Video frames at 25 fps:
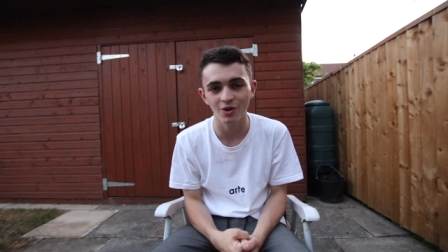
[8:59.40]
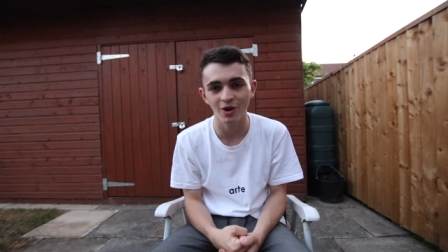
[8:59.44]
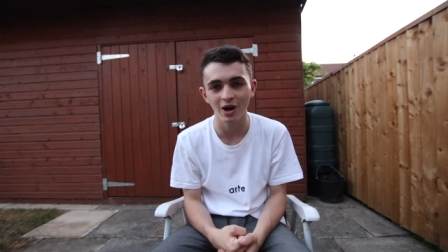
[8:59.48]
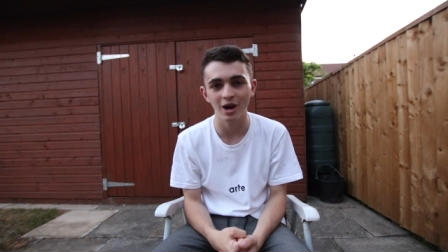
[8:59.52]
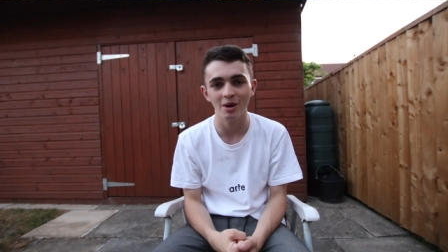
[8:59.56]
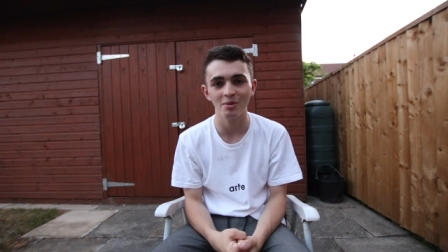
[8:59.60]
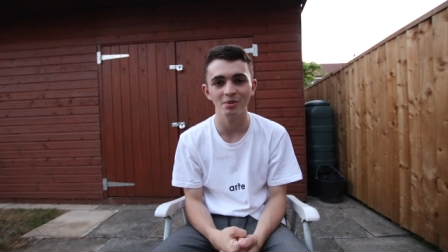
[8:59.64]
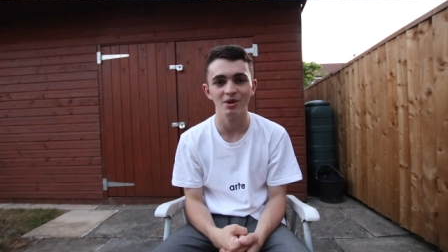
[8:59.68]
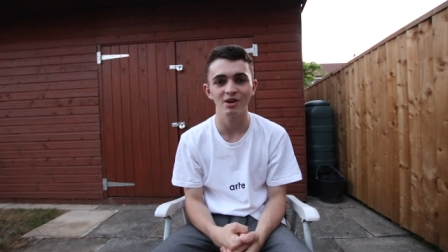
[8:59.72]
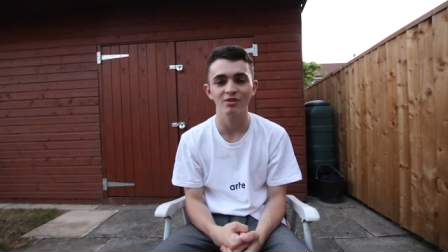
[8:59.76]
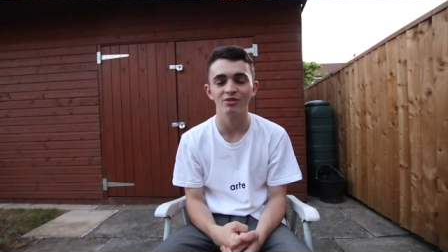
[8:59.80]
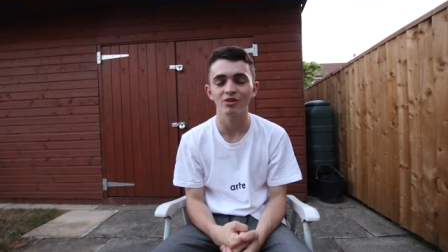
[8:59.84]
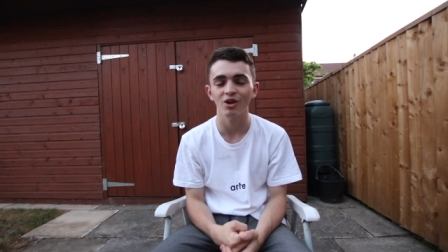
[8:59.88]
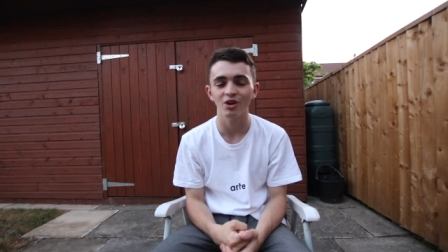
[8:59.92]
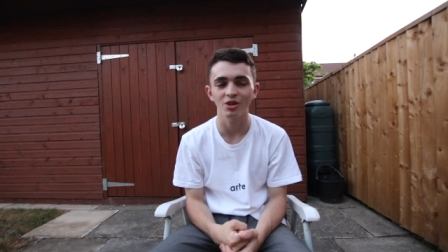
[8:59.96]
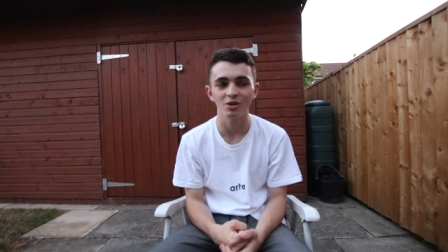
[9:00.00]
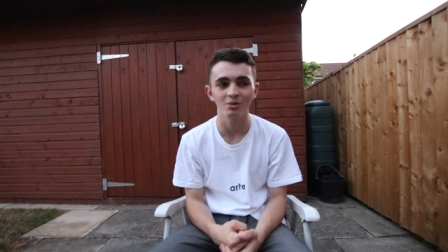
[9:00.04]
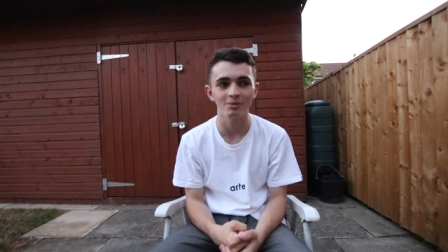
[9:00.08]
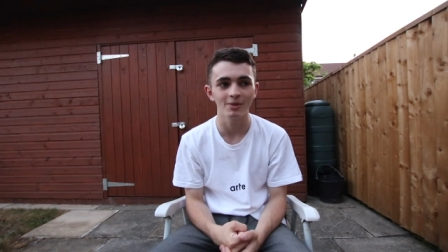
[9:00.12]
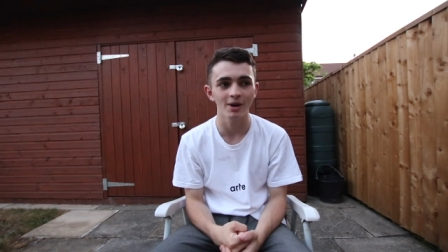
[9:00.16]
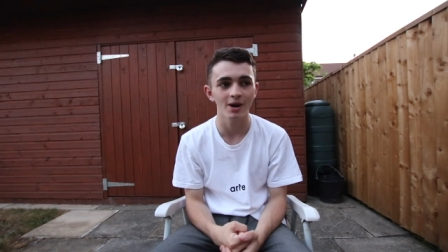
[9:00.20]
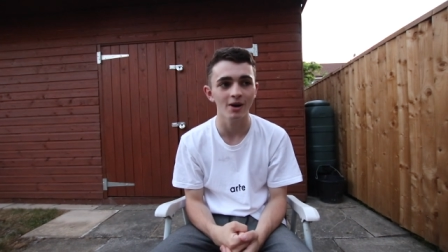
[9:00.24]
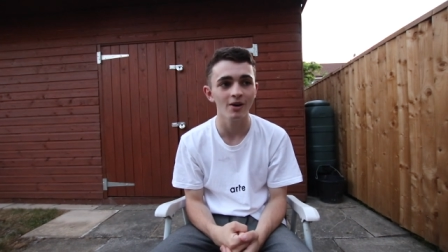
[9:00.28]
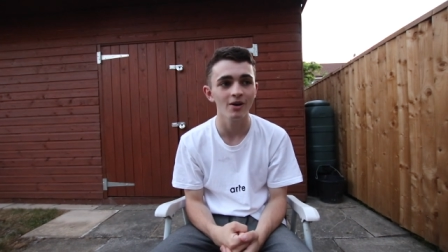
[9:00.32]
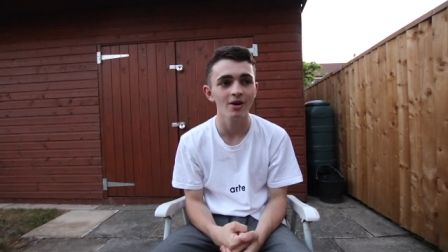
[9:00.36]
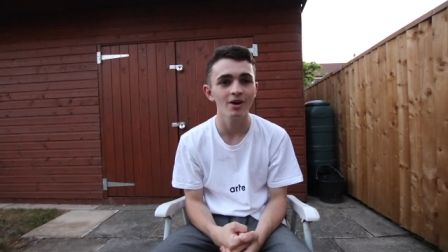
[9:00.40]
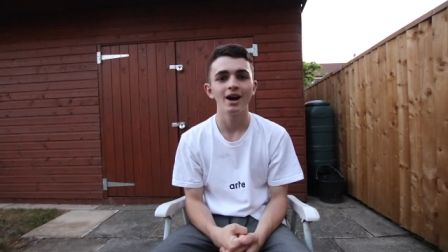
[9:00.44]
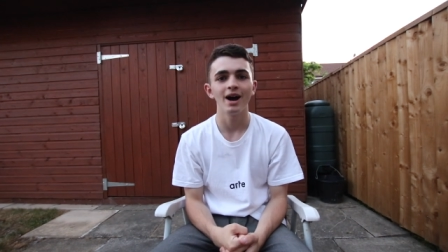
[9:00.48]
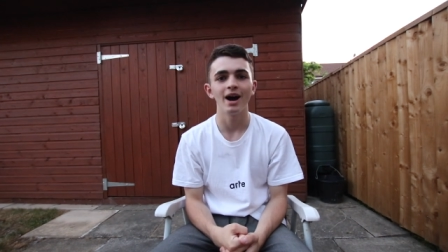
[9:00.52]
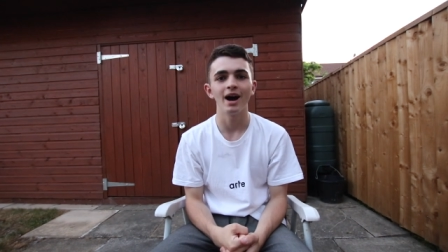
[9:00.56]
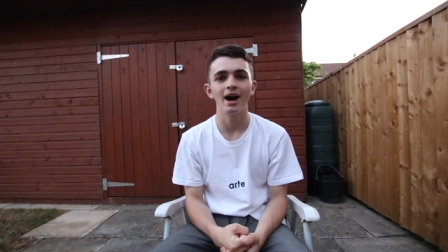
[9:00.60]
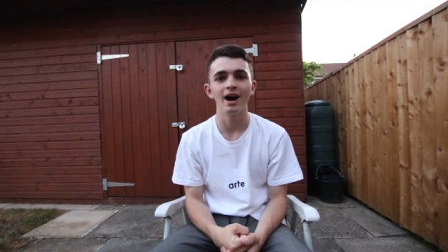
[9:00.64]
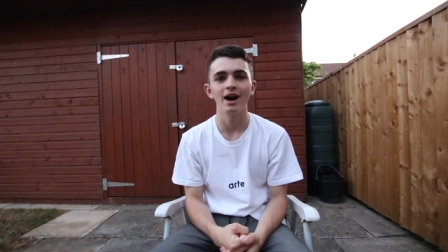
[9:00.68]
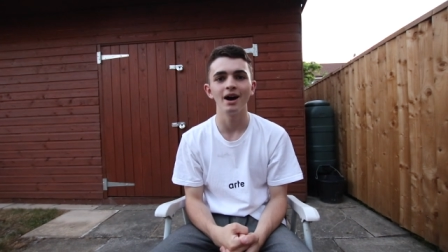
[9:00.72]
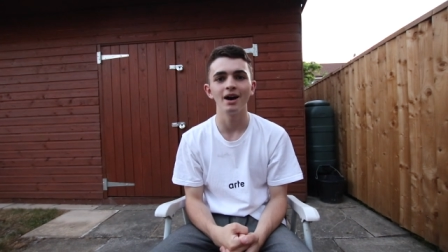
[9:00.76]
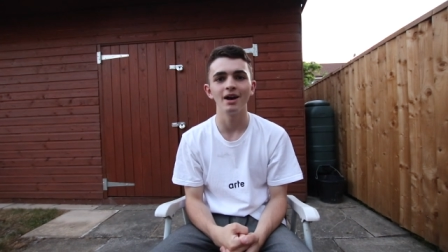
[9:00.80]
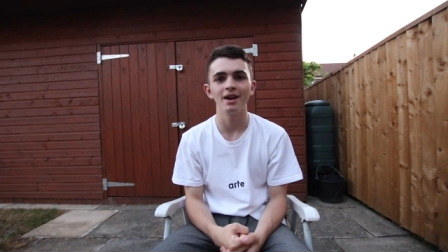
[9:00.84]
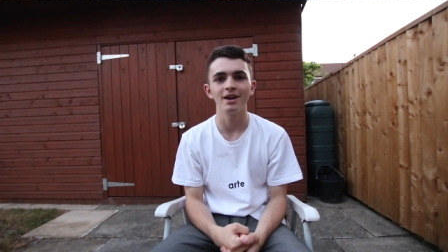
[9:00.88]
happy I've got them now.
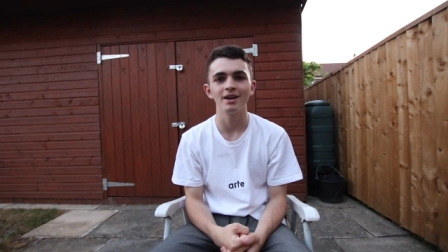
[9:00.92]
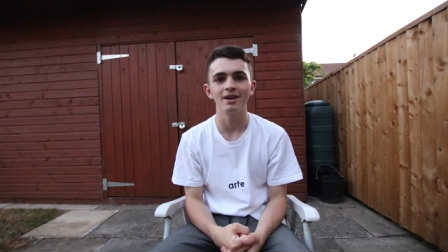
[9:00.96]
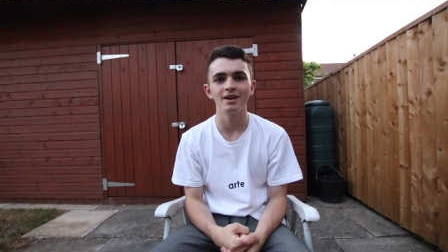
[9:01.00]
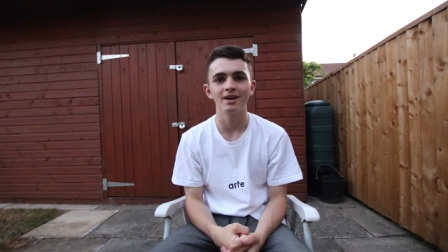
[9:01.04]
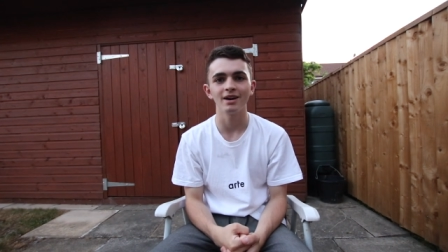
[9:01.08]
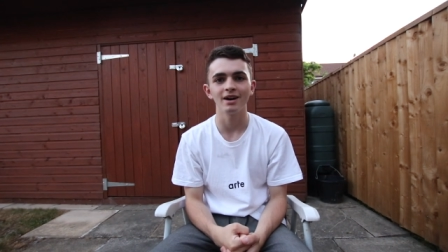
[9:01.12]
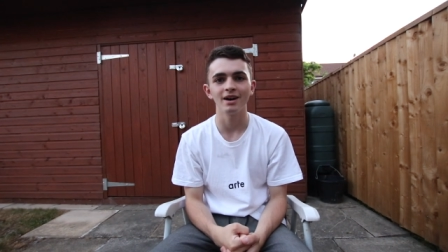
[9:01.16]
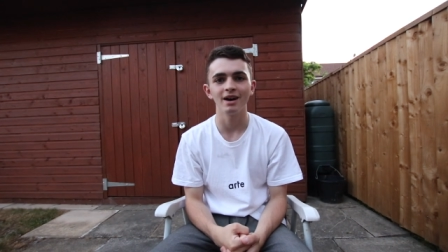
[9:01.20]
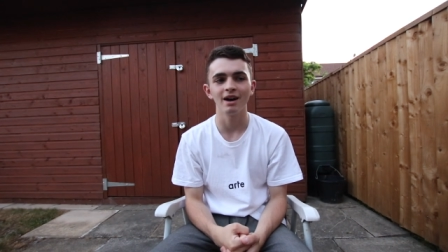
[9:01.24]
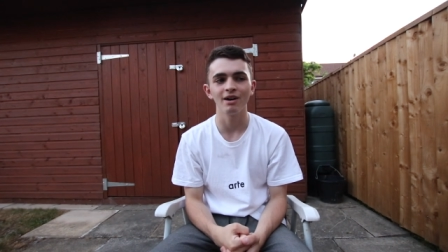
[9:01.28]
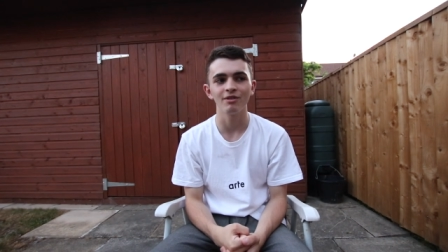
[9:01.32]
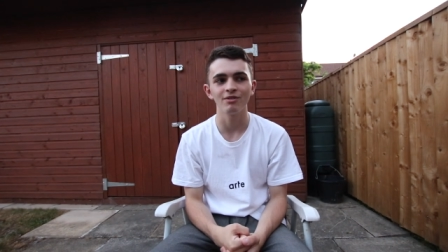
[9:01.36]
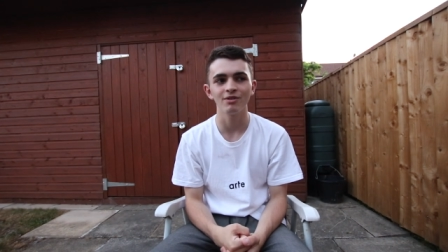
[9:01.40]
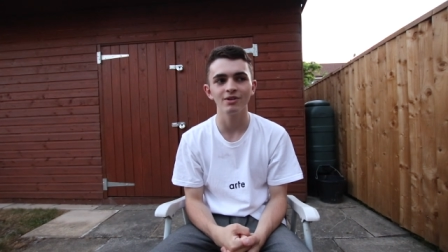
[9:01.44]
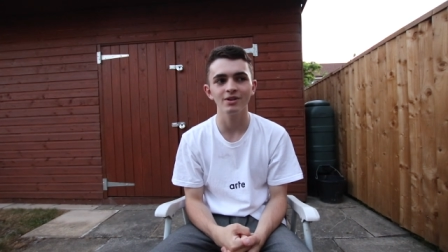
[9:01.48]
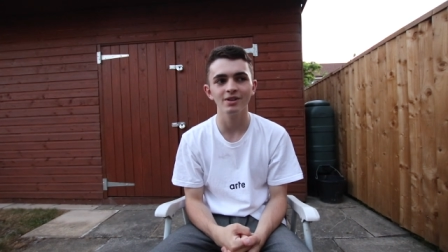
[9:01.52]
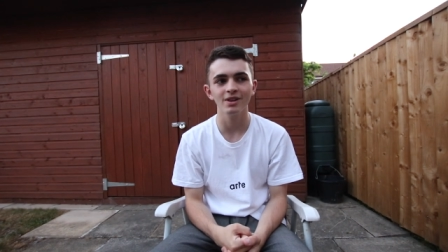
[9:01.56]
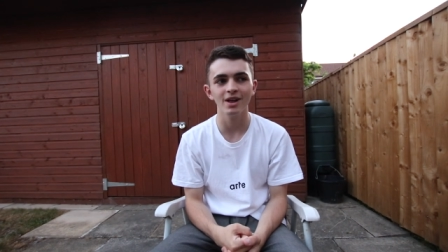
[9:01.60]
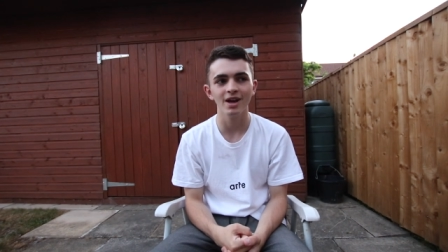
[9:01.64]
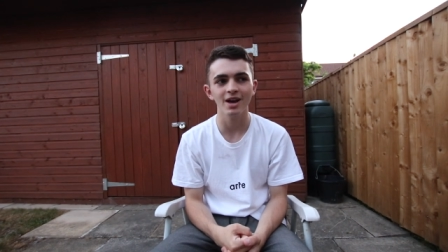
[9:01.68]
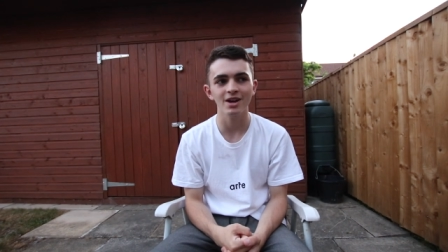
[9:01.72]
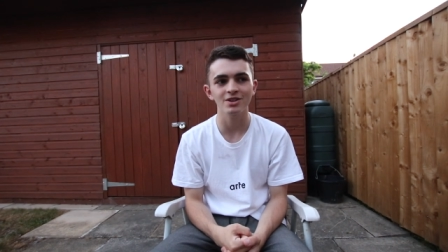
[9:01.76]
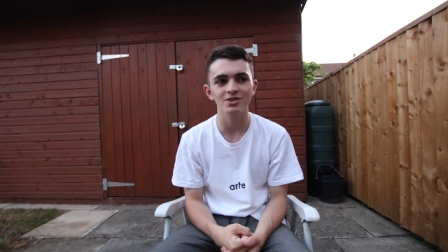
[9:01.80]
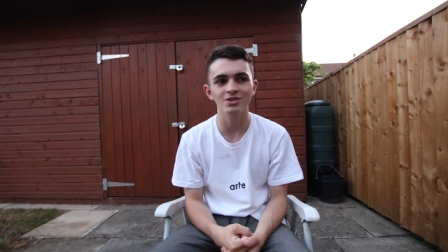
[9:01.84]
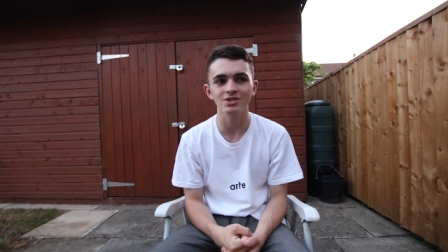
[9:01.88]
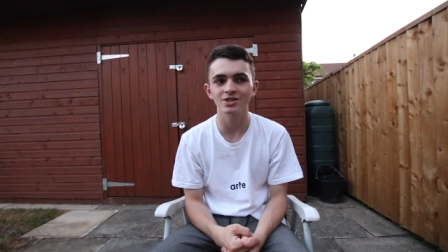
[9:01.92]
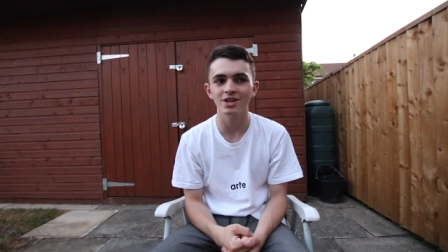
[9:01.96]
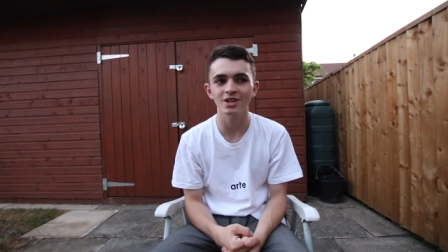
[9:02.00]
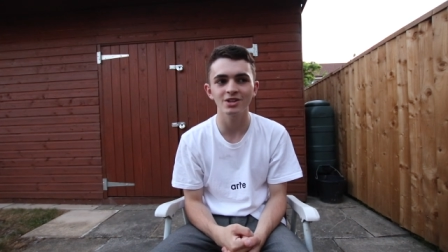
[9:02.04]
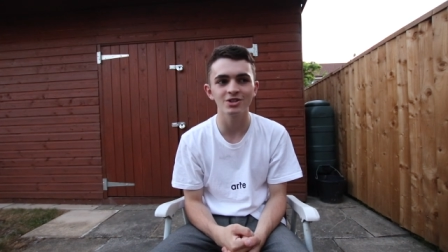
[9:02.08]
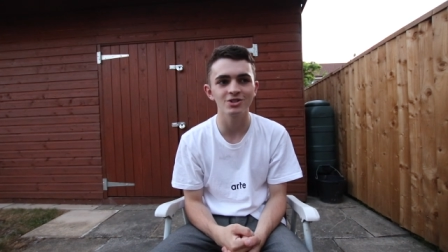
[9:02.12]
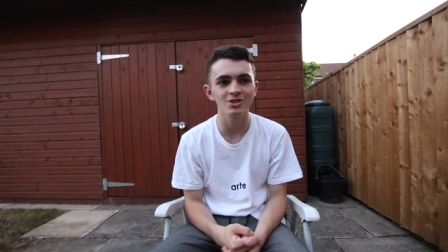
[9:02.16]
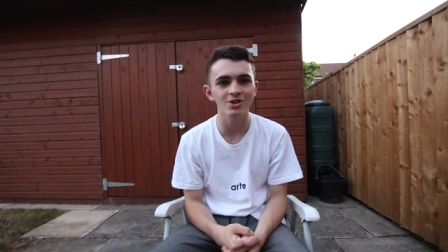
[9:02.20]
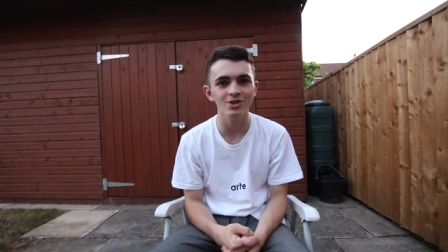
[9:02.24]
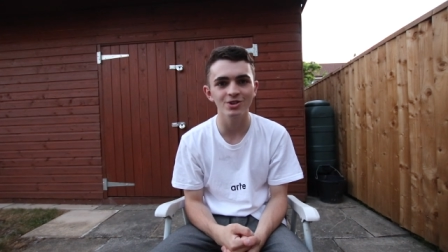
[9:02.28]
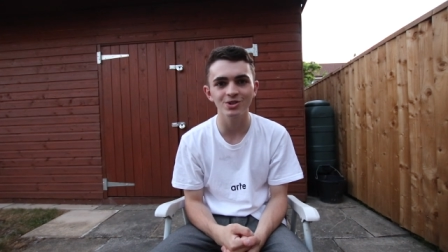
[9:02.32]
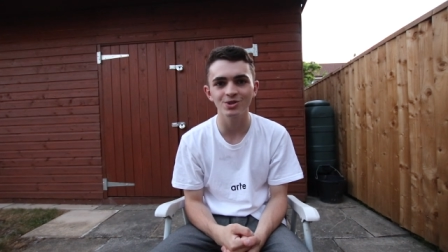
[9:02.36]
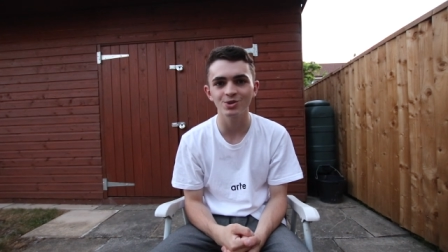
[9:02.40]
And I feel like I just
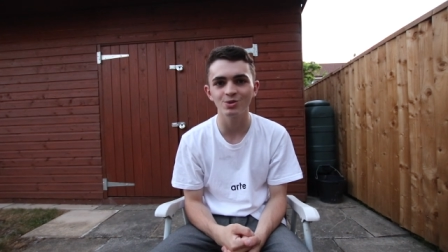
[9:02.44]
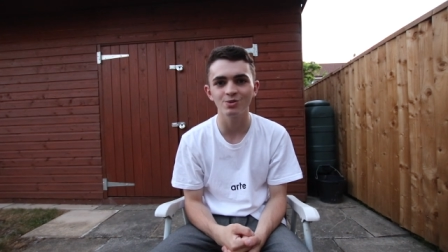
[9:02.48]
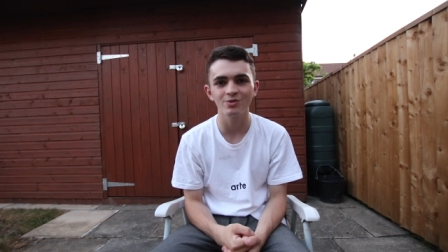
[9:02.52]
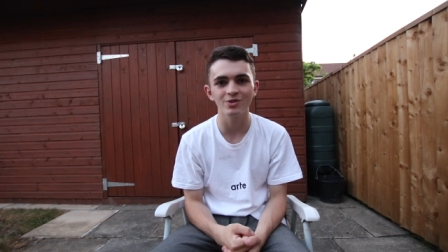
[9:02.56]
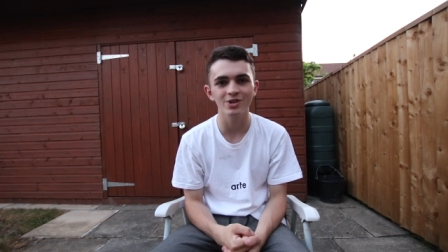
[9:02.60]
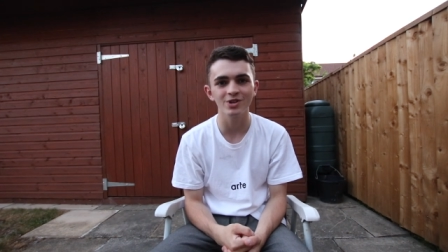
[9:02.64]
enjoy doing